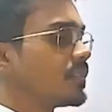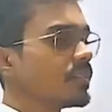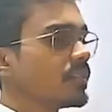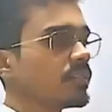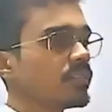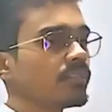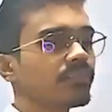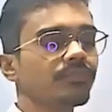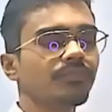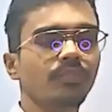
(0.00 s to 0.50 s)

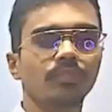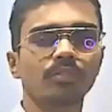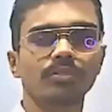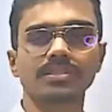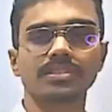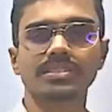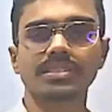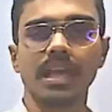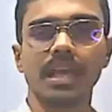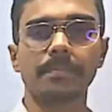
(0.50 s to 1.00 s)
Forces
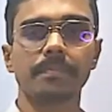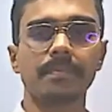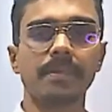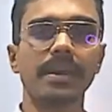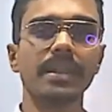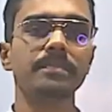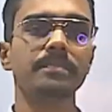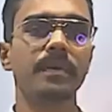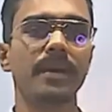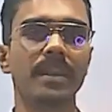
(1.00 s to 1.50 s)
applied
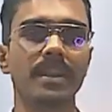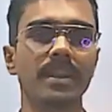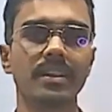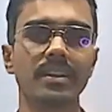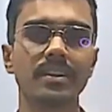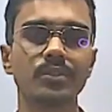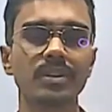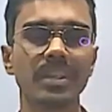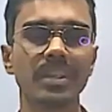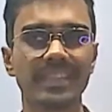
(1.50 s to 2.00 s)
parallel to
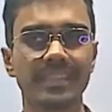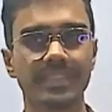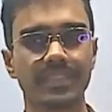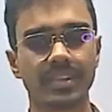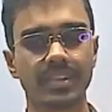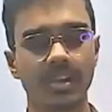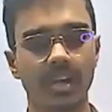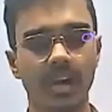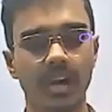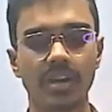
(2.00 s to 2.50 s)
length
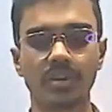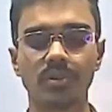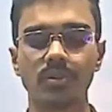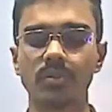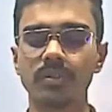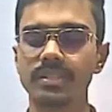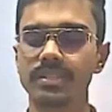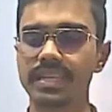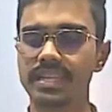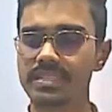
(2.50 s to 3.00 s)
are called
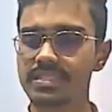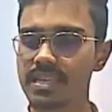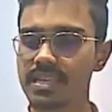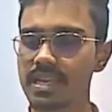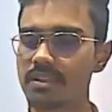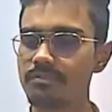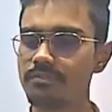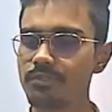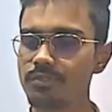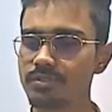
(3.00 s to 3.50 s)
tensile
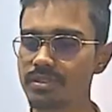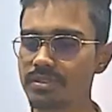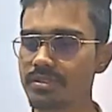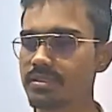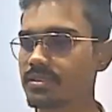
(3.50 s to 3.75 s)
forces.